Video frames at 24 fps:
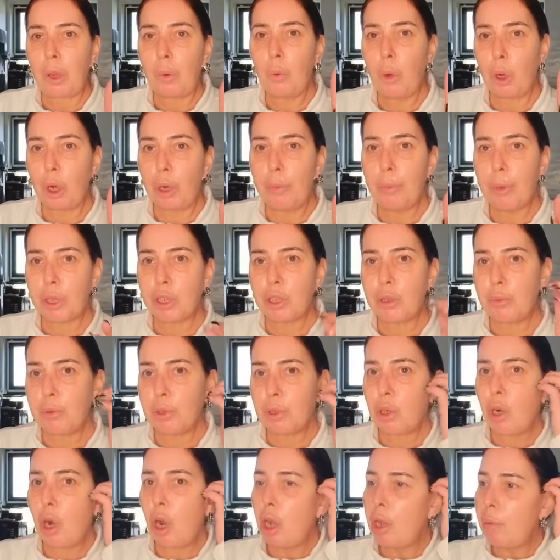one of my
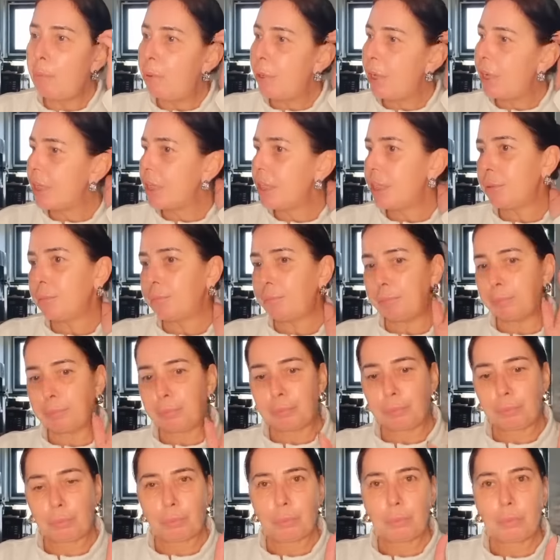subscribers,
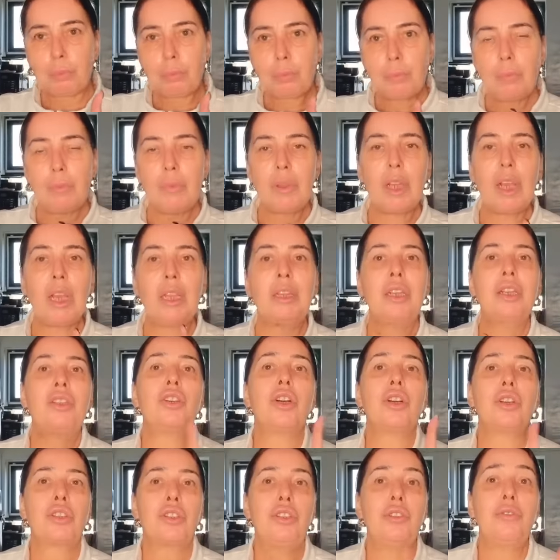the
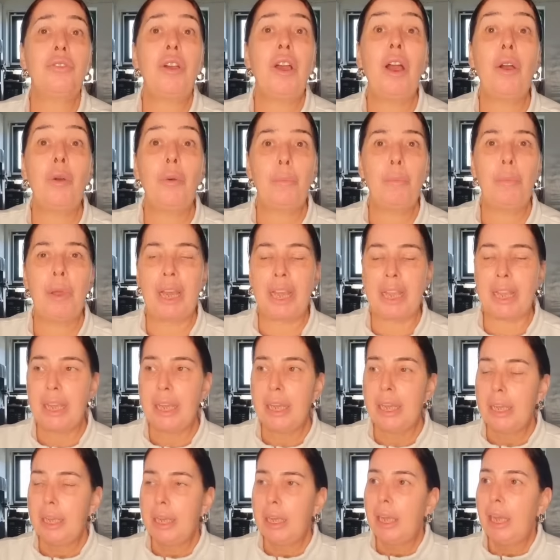doctor found me
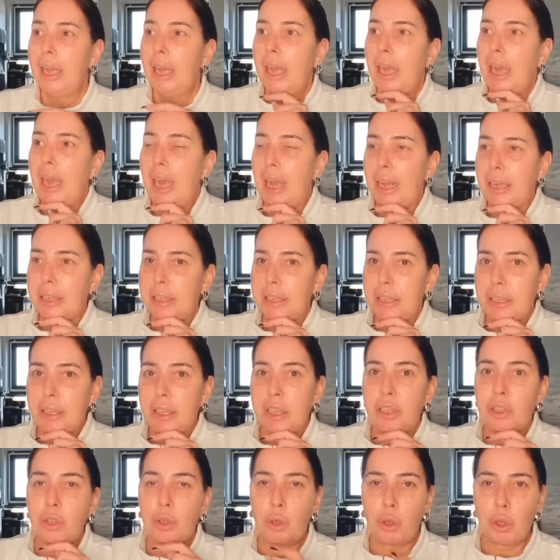and
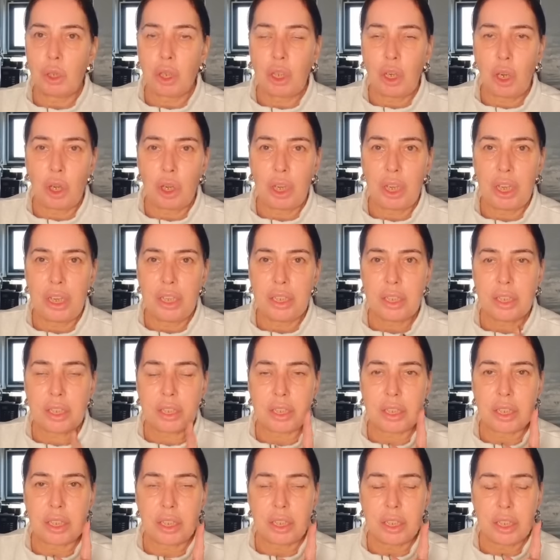has
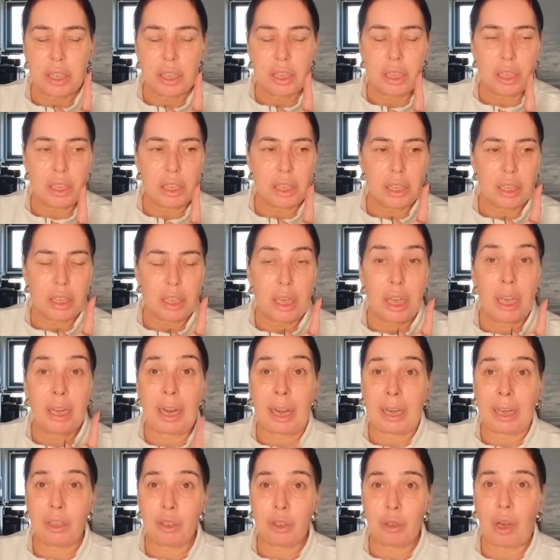organised an
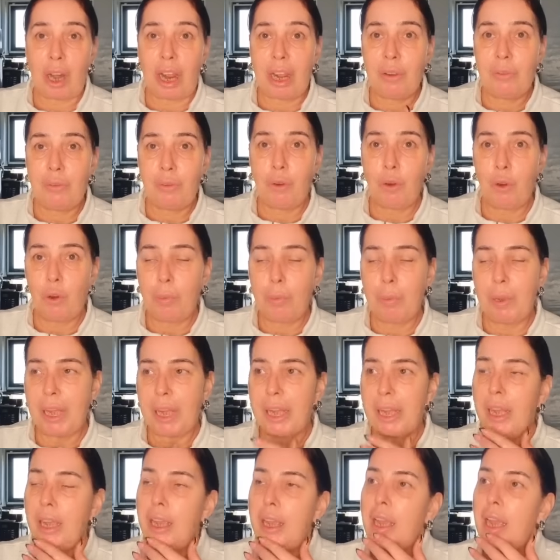x-ray for
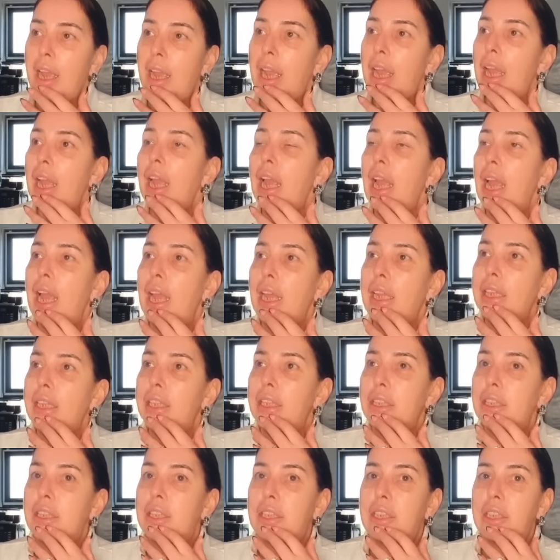me,
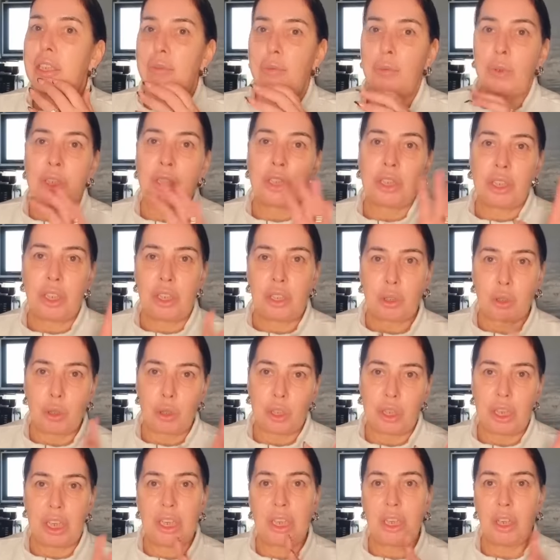and was
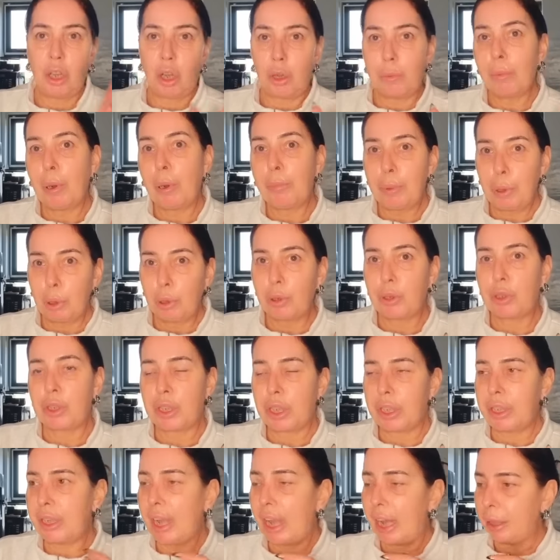discussing like my bloods
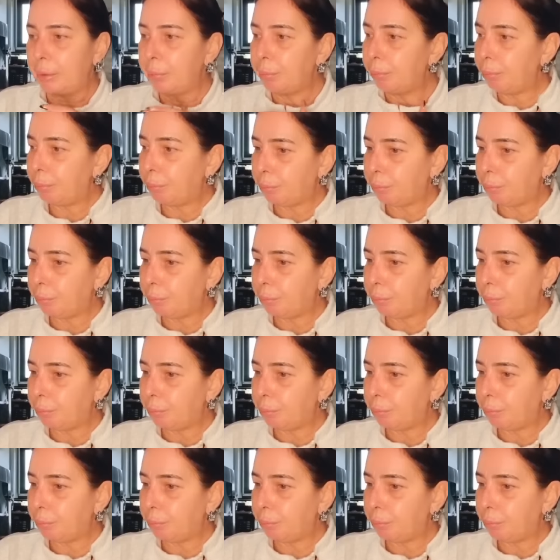and that.